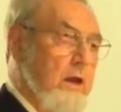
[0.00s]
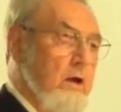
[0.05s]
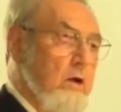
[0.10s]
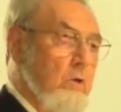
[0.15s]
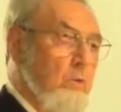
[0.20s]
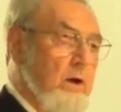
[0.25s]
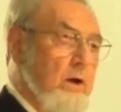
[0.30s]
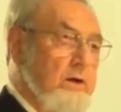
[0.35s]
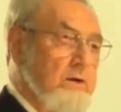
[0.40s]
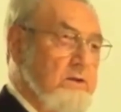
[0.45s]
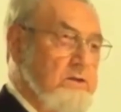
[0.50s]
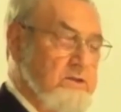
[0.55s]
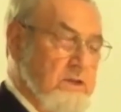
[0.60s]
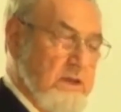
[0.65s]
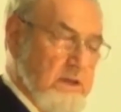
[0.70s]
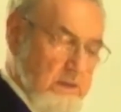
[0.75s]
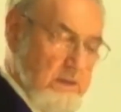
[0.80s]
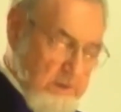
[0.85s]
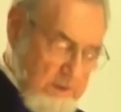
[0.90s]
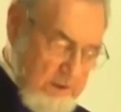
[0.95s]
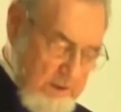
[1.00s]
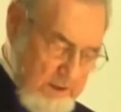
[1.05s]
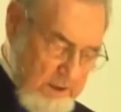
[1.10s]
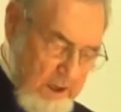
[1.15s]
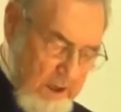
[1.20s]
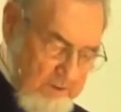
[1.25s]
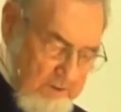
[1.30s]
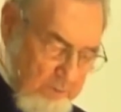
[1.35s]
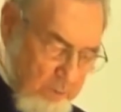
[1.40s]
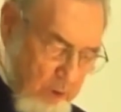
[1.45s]
when disease
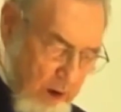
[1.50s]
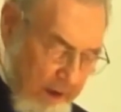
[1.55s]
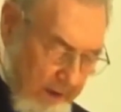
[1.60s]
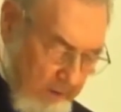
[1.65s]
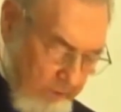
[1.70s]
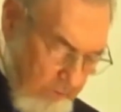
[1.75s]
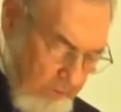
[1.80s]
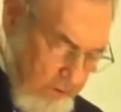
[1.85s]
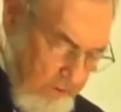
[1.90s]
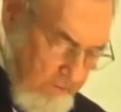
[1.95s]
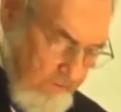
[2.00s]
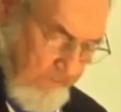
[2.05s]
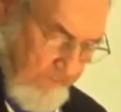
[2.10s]
does break through.